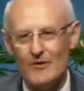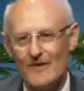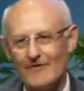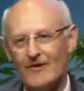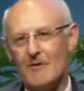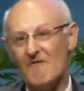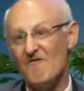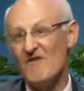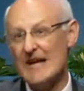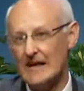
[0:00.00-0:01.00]
moving from a
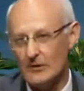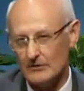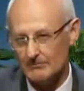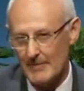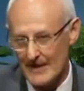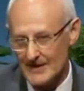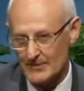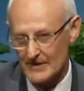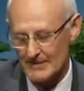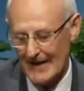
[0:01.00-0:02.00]

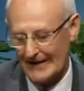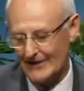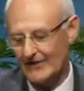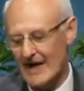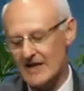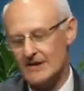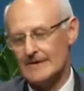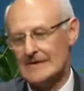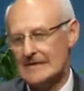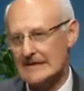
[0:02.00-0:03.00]
vehicle-based perspective
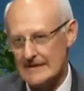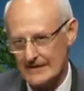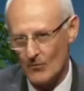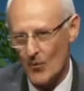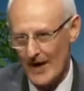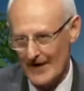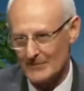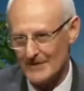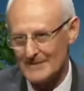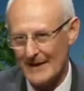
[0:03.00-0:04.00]
to a
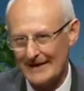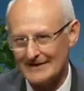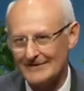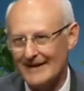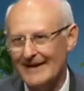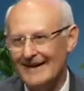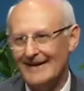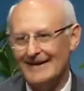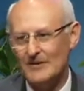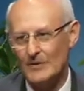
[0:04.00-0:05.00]
system-wide perspective.
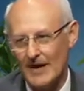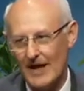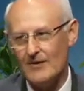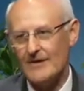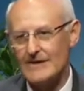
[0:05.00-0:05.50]
If you allow